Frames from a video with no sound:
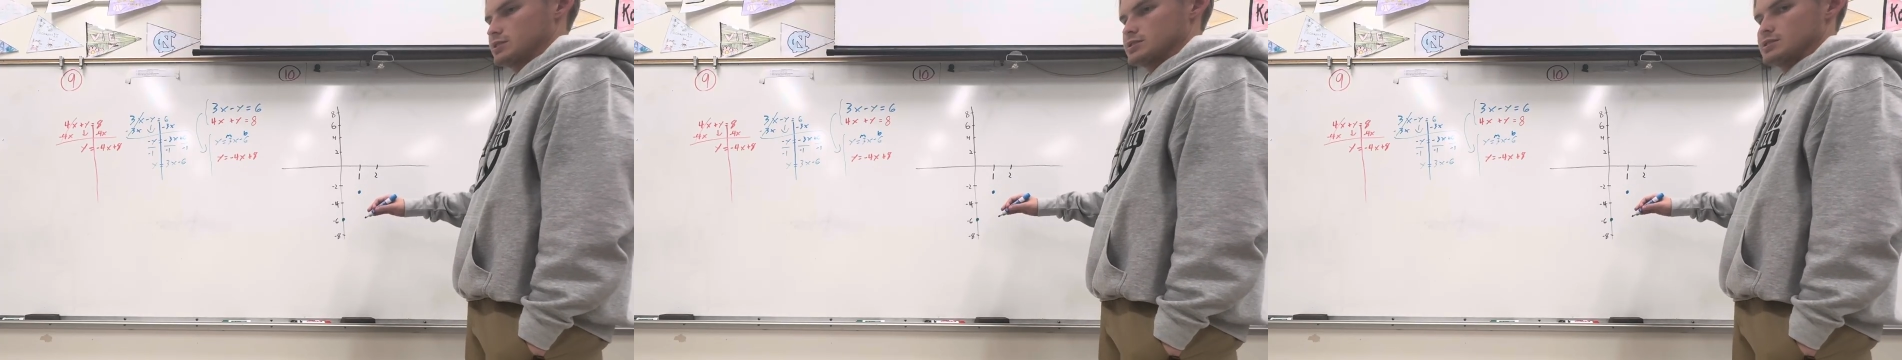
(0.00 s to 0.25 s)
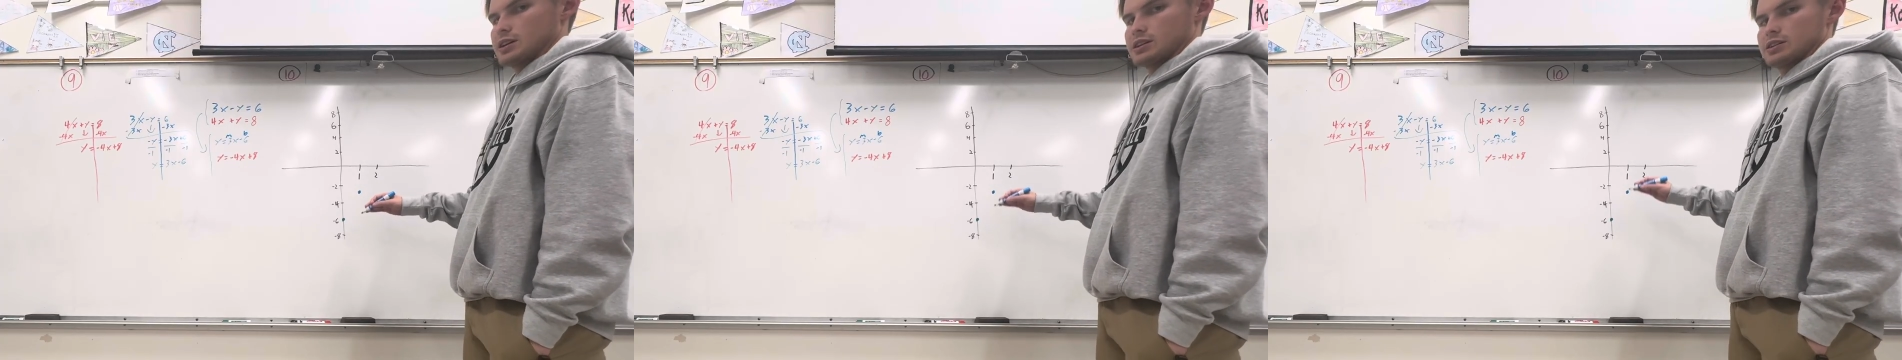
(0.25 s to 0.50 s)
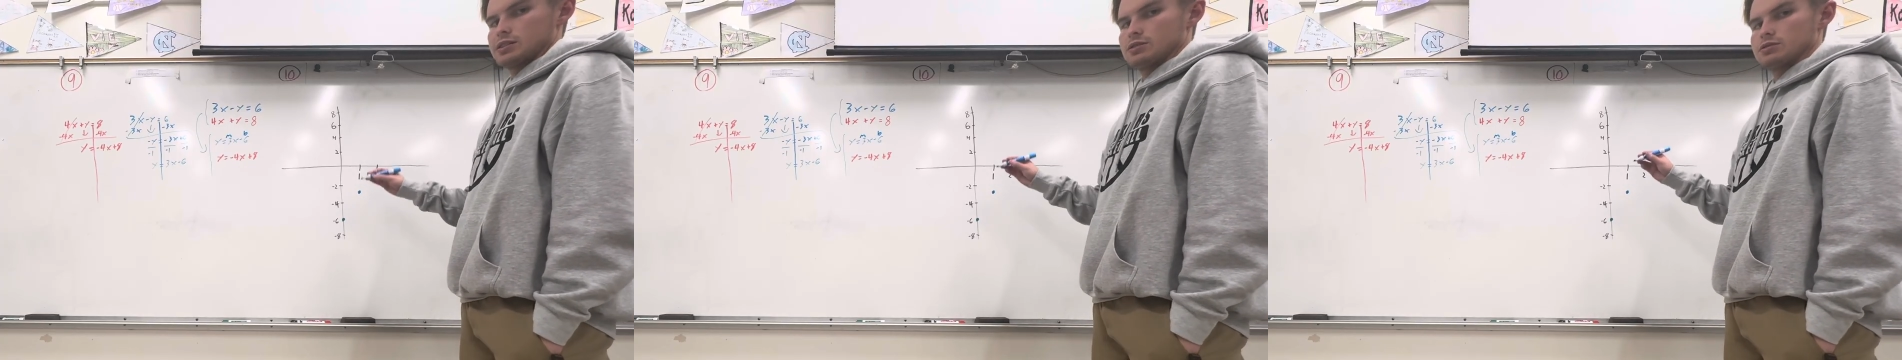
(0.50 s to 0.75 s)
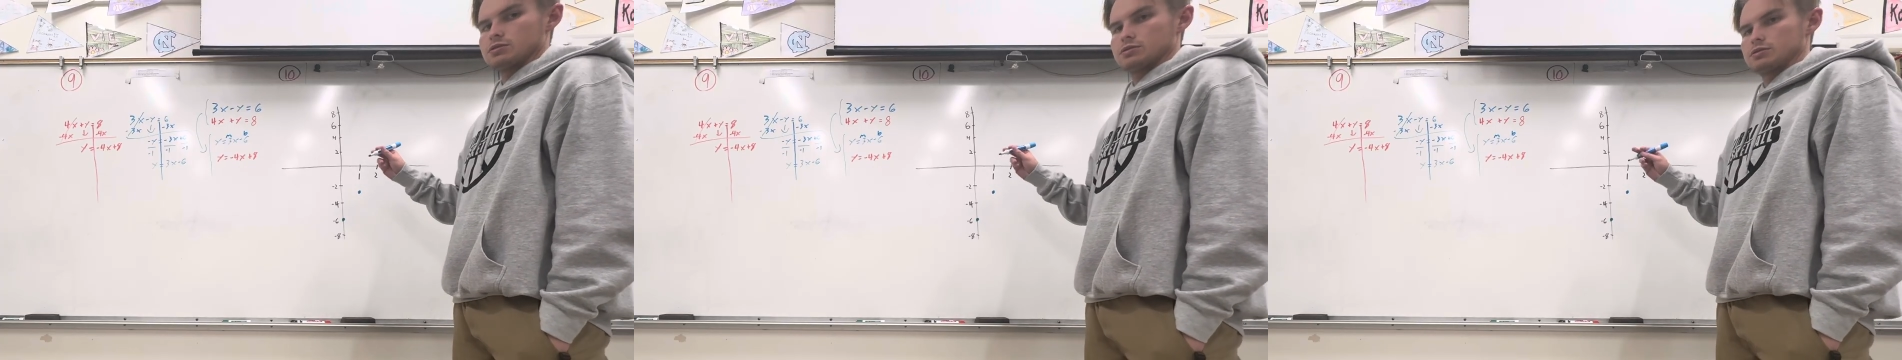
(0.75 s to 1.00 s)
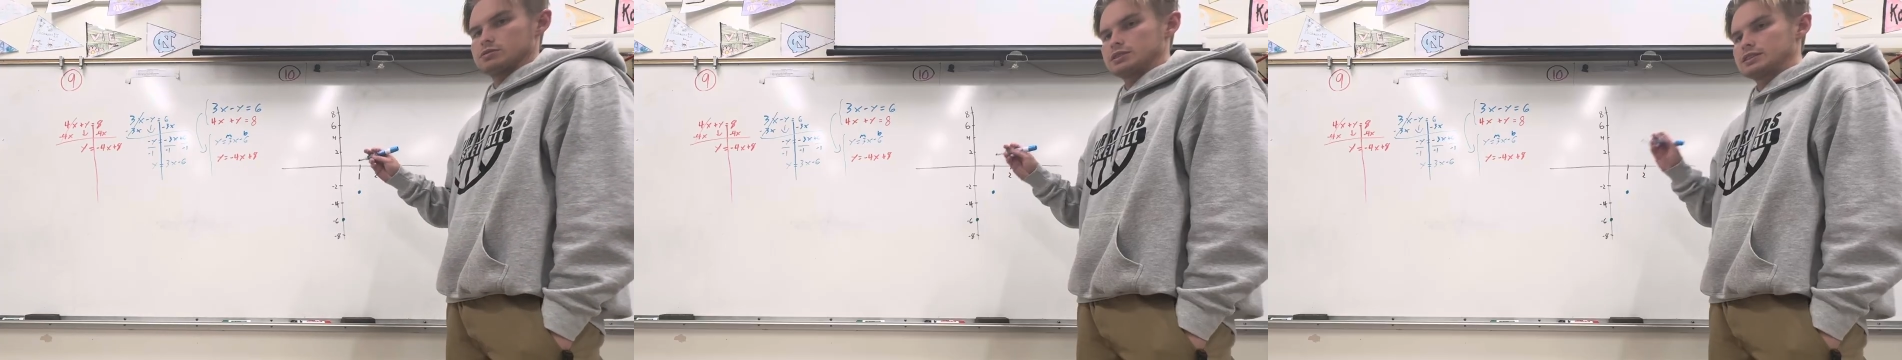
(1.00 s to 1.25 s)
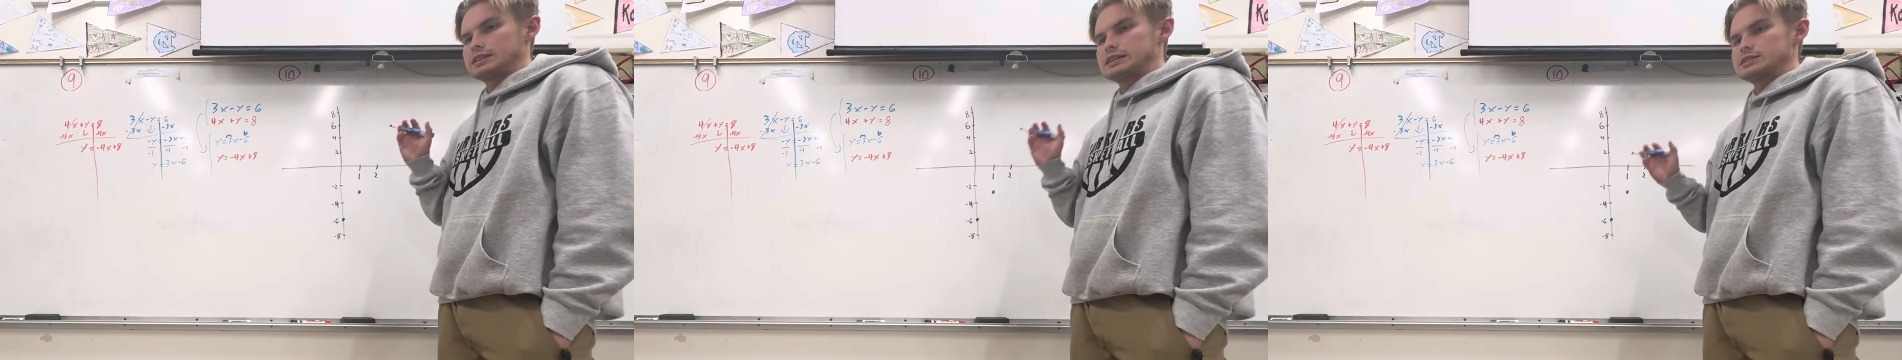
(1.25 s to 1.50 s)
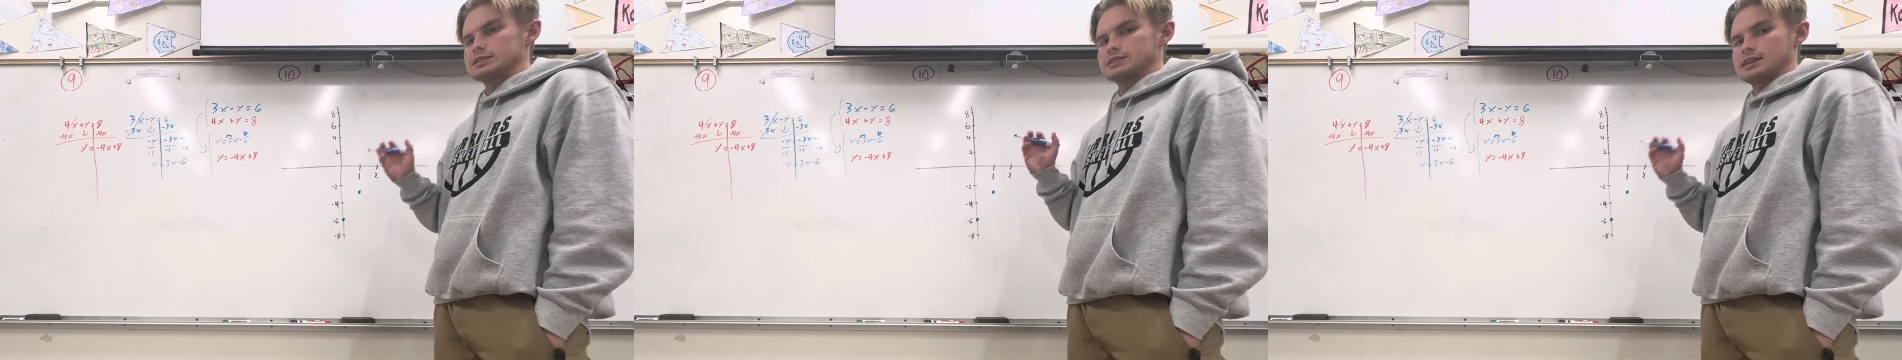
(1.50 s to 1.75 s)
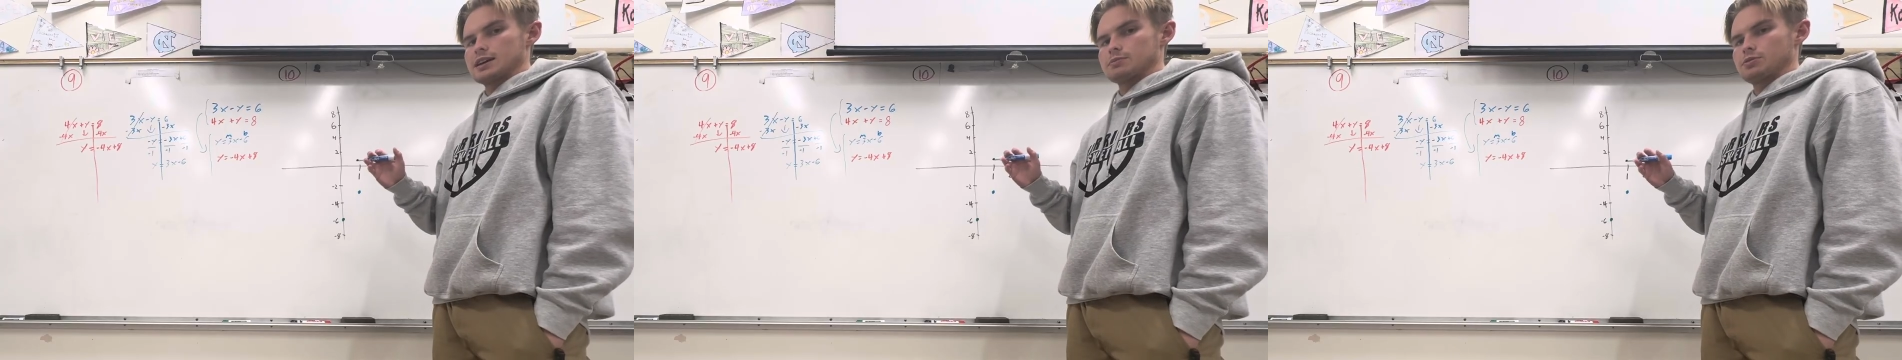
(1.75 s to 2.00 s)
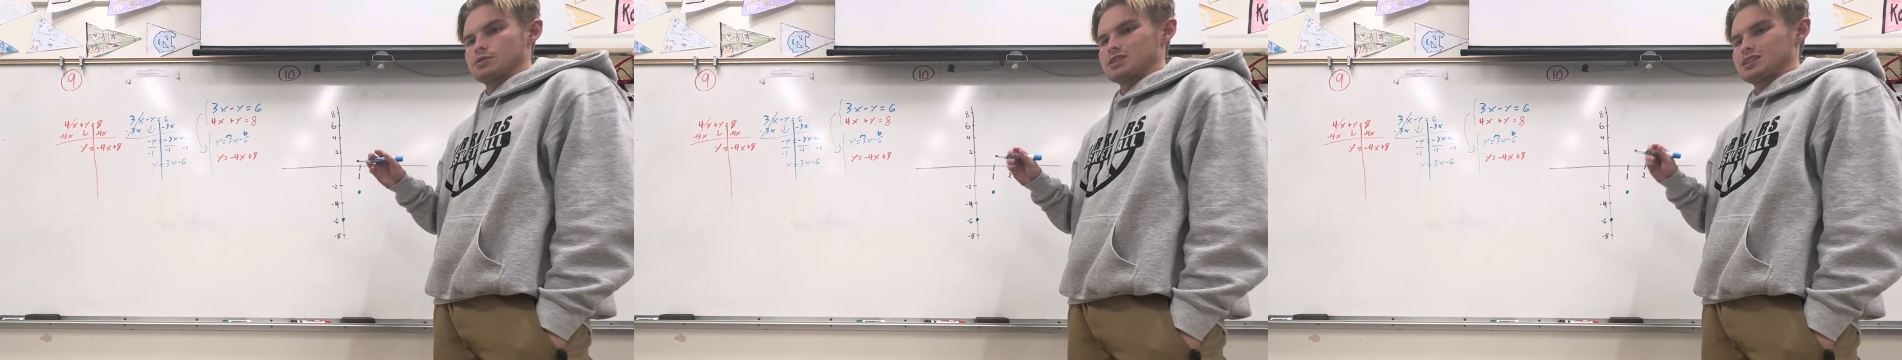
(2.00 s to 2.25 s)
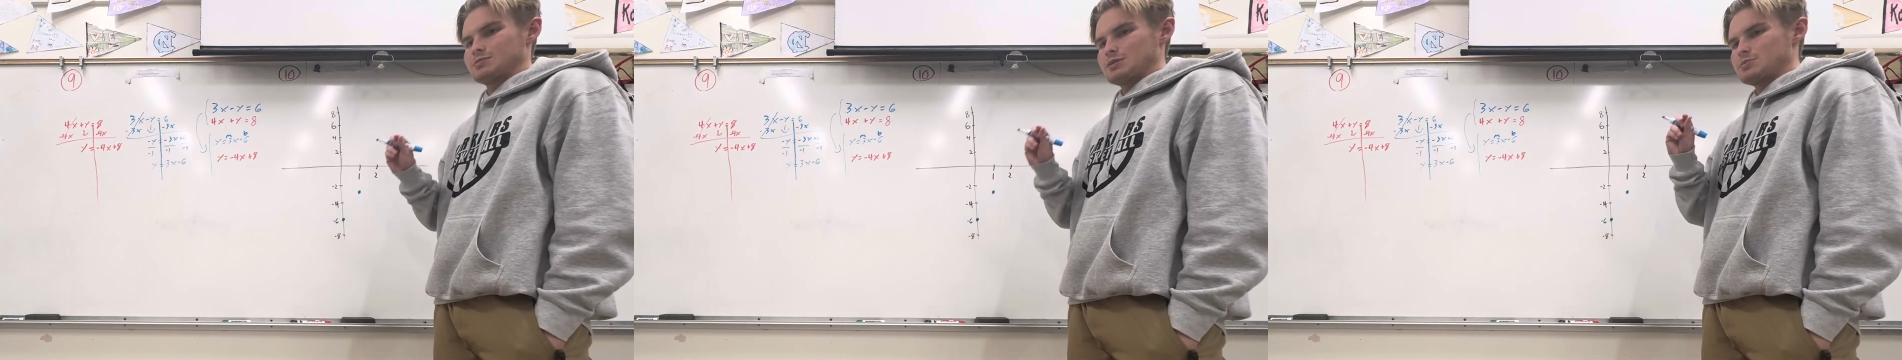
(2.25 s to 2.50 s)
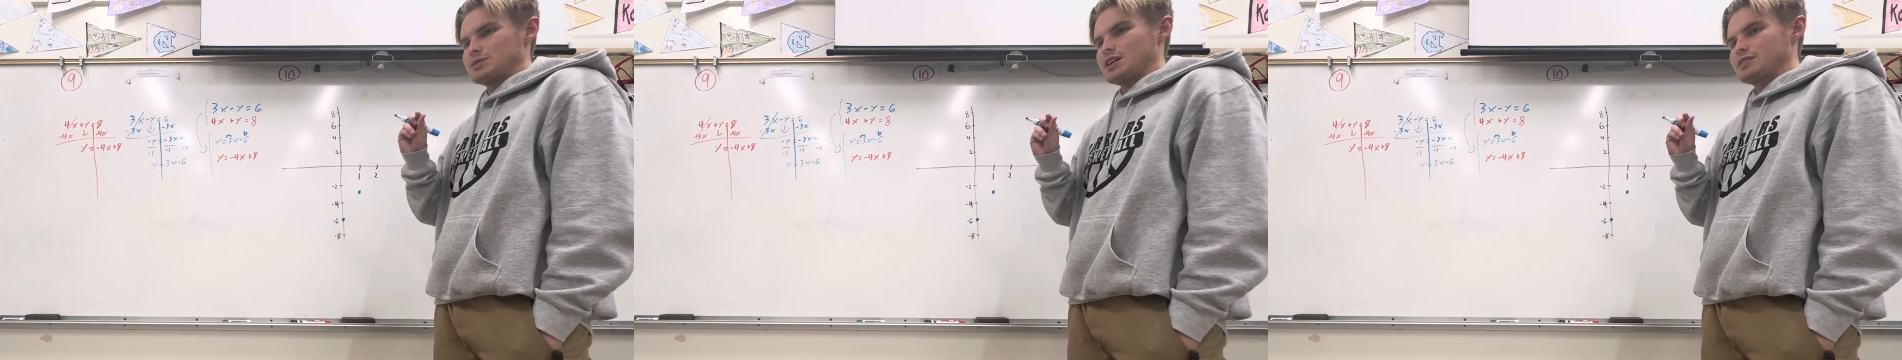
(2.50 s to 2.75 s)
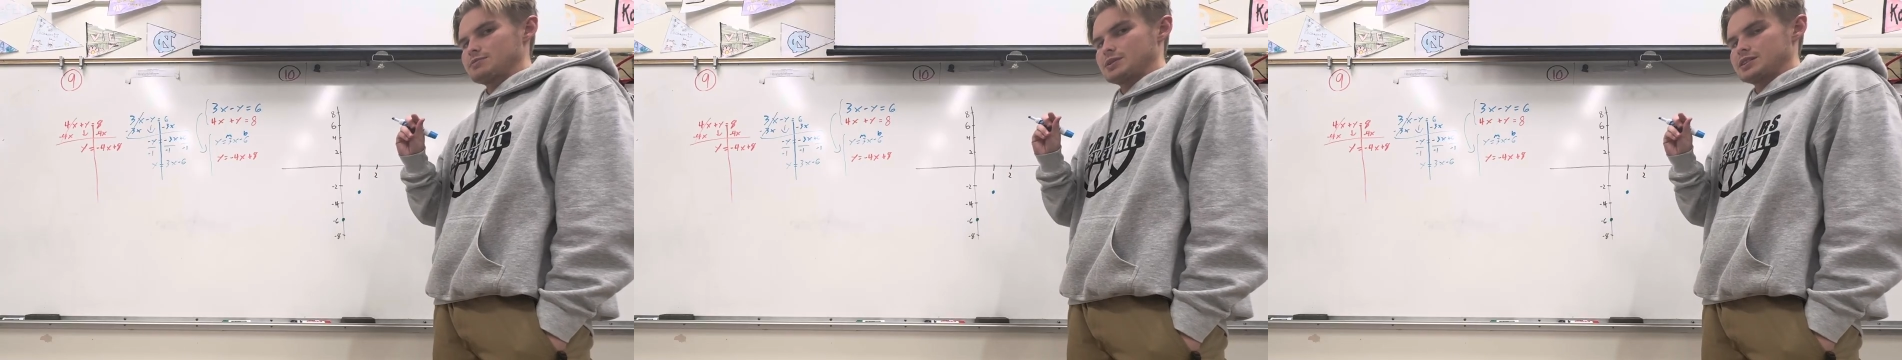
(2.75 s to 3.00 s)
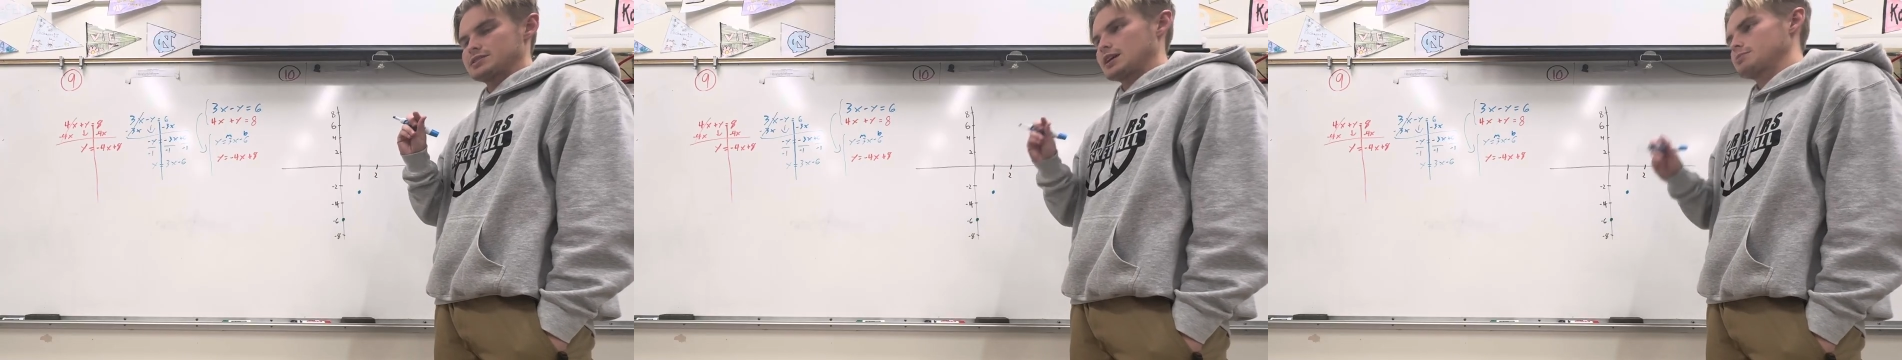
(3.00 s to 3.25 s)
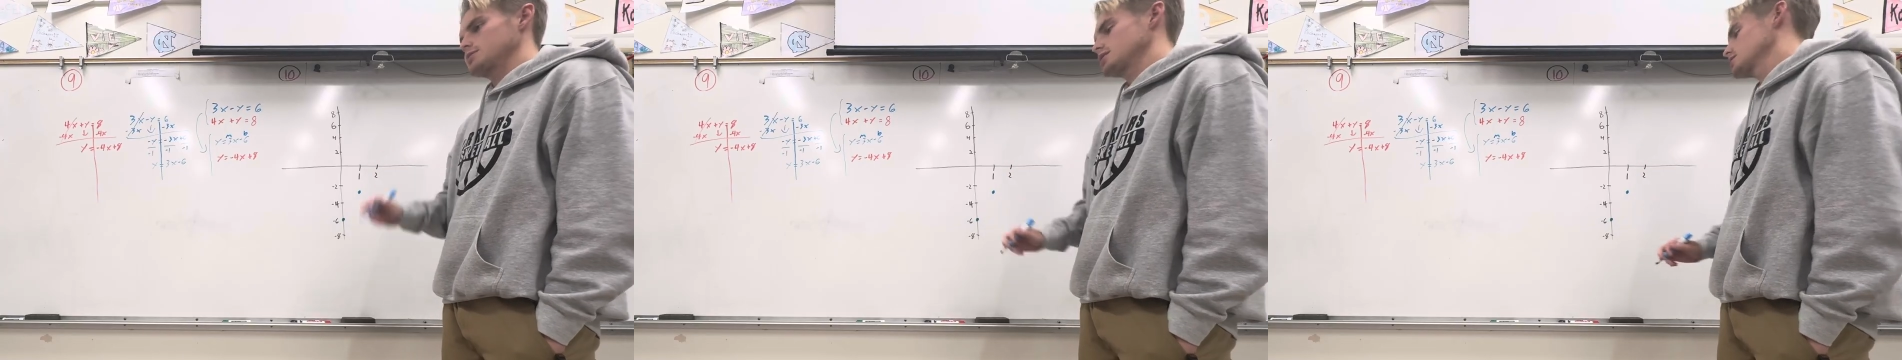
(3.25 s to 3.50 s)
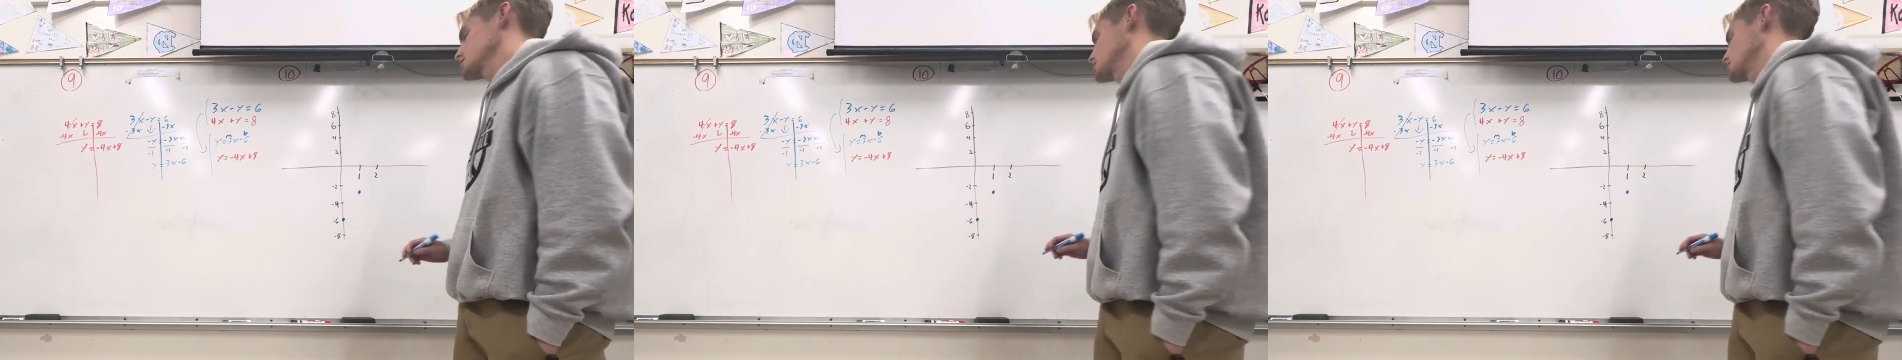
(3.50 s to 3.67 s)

It's not going to go through each exact point. It might be off by a tad bit.